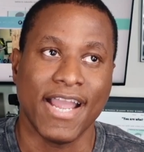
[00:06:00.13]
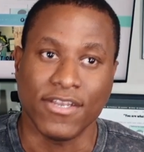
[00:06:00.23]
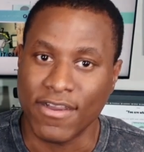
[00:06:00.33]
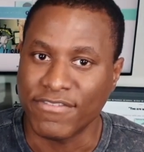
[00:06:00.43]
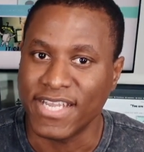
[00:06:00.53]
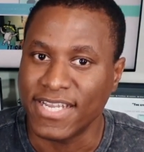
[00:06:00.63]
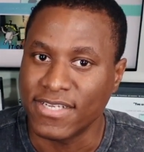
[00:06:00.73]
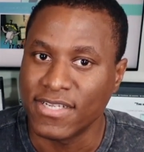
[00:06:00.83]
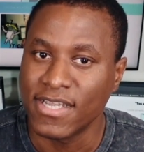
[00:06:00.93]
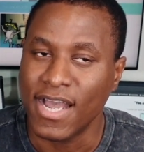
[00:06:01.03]
loved it.
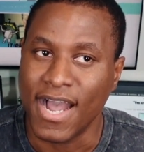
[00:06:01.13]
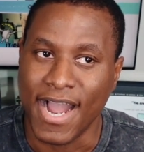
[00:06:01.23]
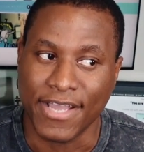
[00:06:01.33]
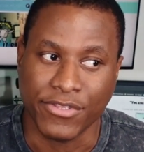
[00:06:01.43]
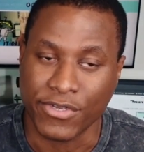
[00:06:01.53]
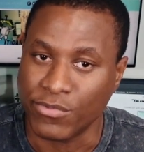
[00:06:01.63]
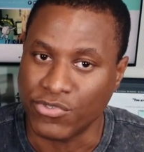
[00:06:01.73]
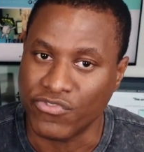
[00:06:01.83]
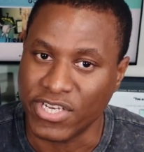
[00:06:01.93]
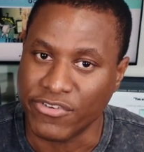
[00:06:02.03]
I thought it
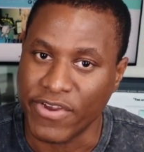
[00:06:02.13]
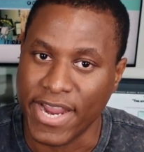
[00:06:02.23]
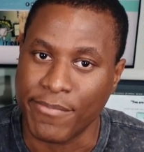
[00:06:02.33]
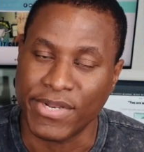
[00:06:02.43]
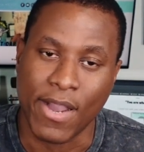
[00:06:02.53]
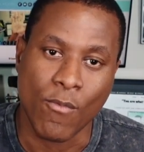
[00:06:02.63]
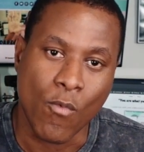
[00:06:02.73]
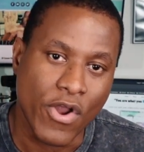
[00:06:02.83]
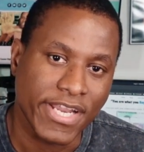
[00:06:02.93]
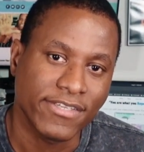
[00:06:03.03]
was really great, but I
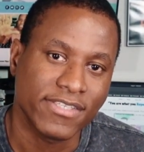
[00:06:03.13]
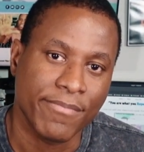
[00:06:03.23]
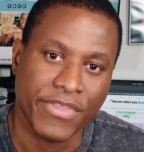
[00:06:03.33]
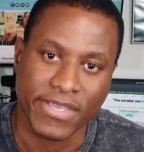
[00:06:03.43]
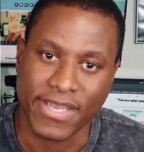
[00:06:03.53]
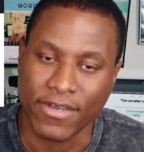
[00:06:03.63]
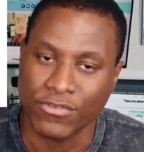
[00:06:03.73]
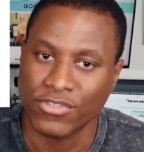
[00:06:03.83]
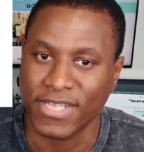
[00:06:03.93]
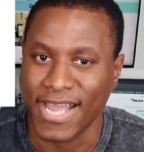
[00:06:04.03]
wanted something
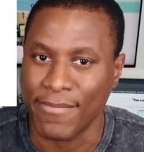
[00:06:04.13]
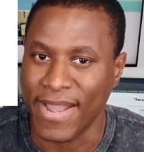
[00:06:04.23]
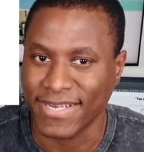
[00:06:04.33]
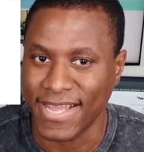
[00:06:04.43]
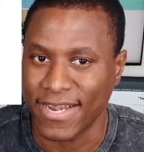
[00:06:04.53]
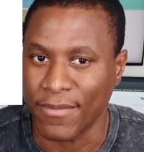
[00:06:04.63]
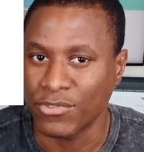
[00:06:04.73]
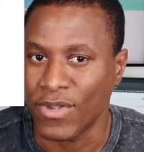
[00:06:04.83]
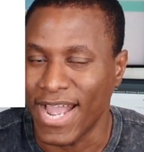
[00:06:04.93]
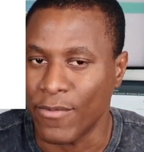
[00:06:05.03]
else to kind of back that up.
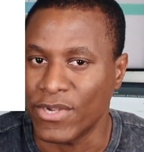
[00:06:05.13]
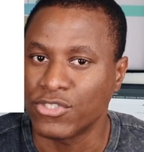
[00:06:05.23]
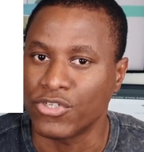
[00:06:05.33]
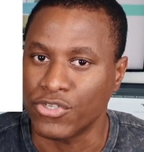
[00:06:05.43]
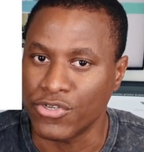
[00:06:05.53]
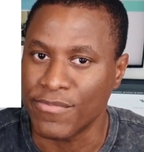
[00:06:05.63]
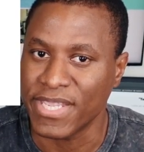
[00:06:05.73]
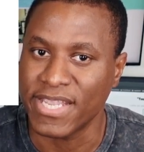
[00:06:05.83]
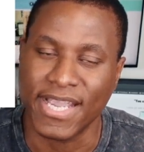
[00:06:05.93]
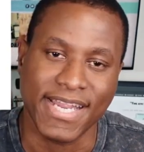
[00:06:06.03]
So I went to
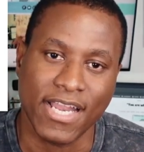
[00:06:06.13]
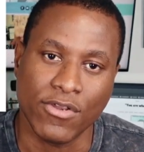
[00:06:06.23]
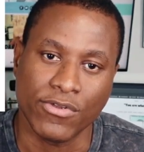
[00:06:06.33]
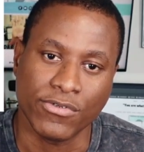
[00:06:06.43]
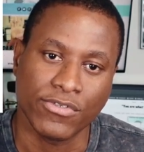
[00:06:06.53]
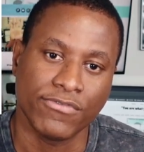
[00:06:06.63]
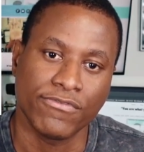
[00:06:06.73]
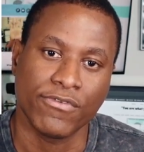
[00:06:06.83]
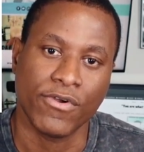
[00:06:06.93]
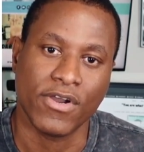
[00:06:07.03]
Udemy and I looked
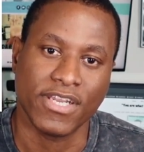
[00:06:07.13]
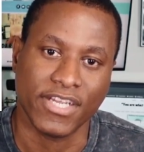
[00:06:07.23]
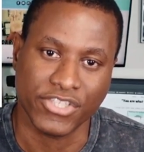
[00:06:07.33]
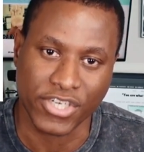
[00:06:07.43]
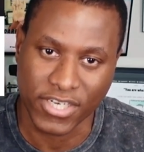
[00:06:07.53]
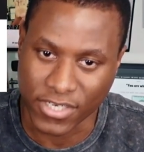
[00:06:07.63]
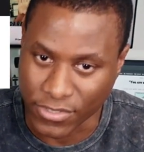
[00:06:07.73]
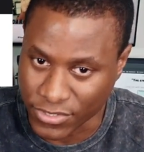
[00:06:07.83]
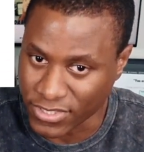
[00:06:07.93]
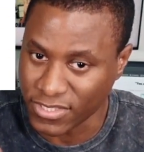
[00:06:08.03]
for an Azure
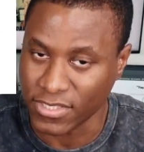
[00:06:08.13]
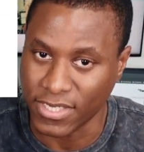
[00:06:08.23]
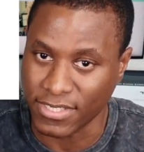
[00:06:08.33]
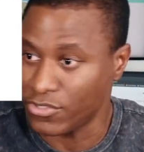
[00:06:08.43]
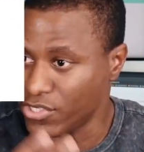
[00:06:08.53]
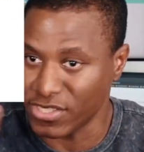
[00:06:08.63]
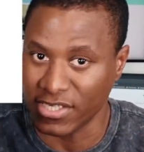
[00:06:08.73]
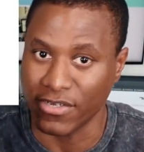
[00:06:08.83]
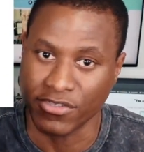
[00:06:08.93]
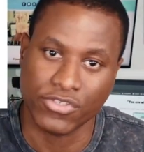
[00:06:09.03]
course, and you can
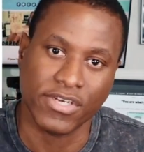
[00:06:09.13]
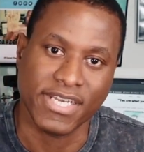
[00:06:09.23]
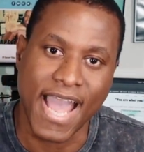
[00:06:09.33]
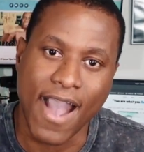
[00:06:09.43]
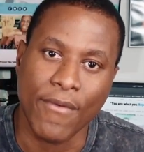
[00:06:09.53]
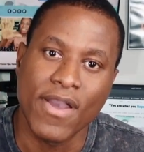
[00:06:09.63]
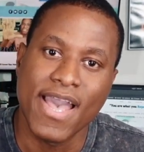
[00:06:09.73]
see it on the screen now.